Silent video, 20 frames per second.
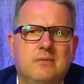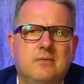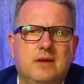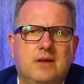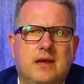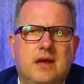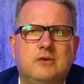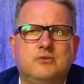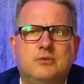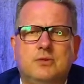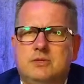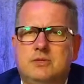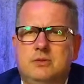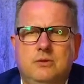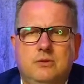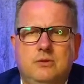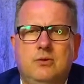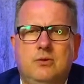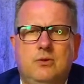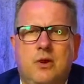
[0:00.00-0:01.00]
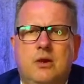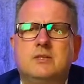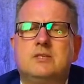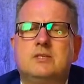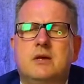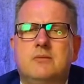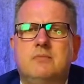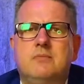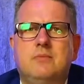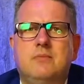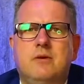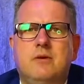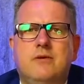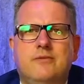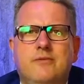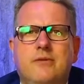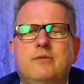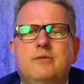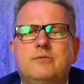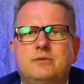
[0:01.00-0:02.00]
countries, you heard some of
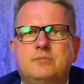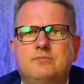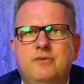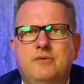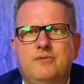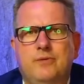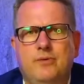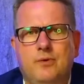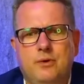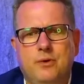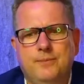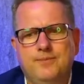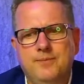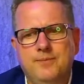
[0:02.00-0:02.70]
those before,